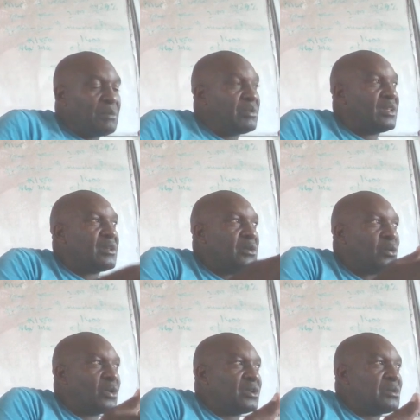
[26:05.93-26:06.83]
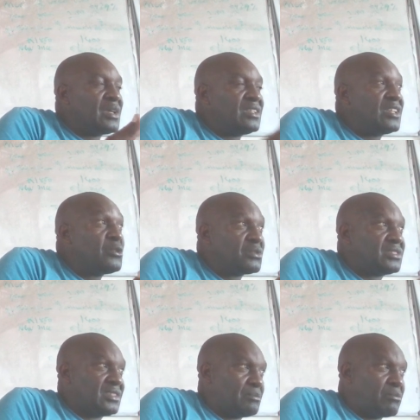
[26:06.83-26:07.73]
maybe you want in a
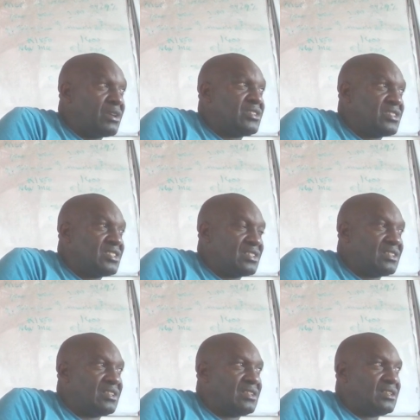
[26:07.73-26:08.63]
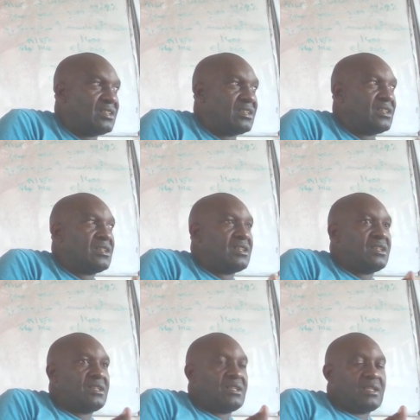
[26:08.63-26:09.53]
news bulletin, isn't
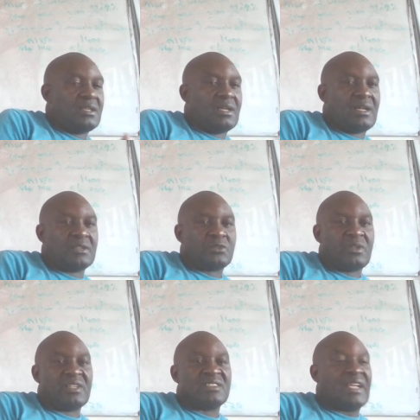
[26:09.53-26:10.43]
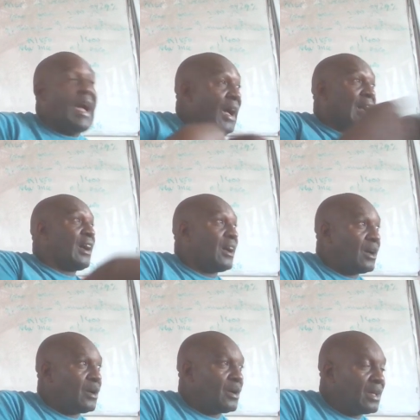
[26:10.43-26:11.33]
it? So there is the anchor,
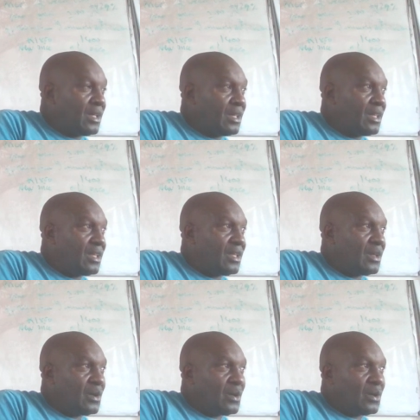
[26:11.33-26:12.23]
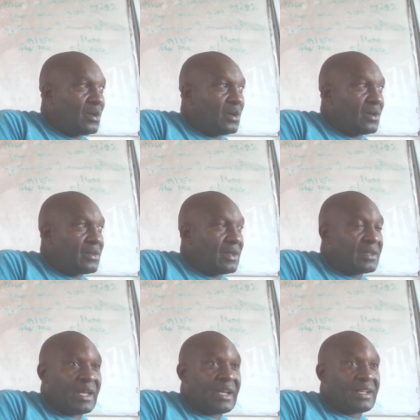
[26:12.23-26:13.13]
an
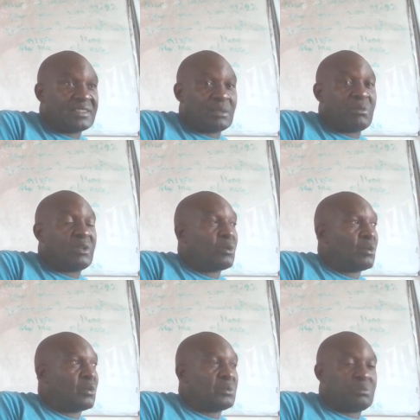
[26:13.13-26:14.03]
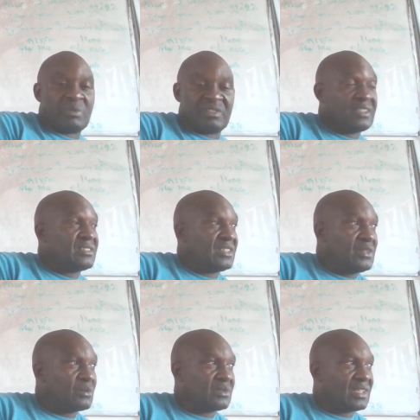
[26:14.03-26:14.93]
anchor, somebody who presents the
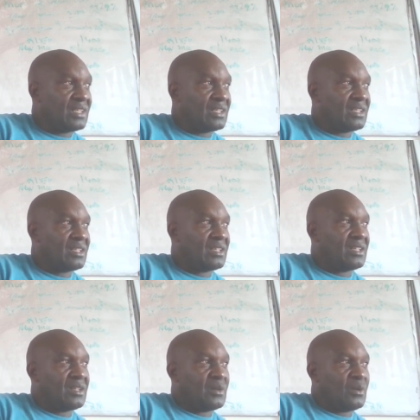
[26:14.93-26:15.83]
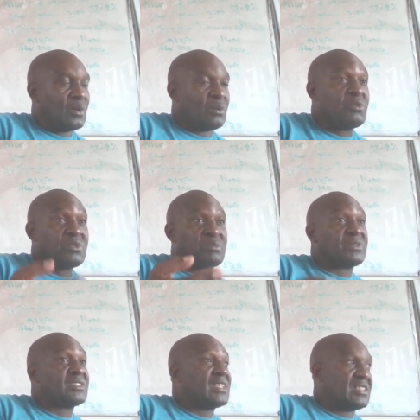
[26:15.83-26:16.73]
news, or news
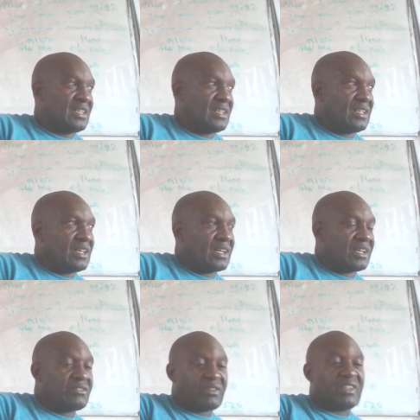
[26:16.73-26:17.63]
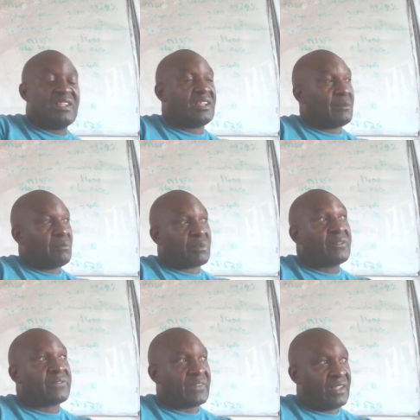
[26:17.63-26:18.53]
presenter, can read
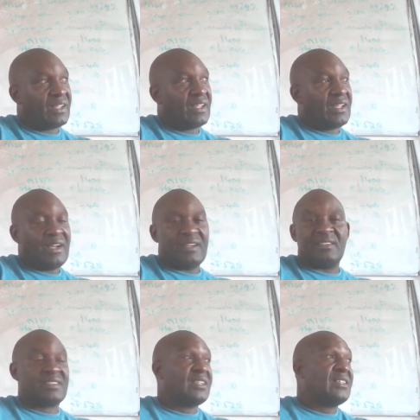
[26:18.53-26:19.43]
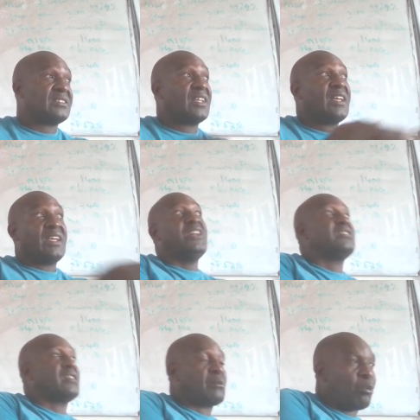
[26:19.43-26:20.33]
briefly and say,
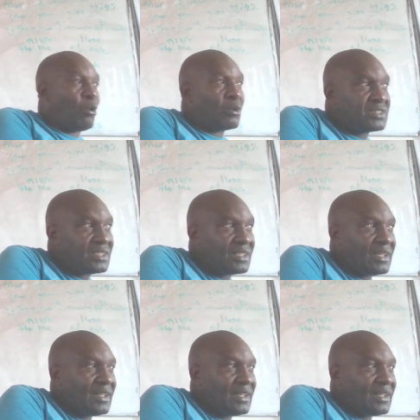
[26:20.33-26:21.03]
here's a report,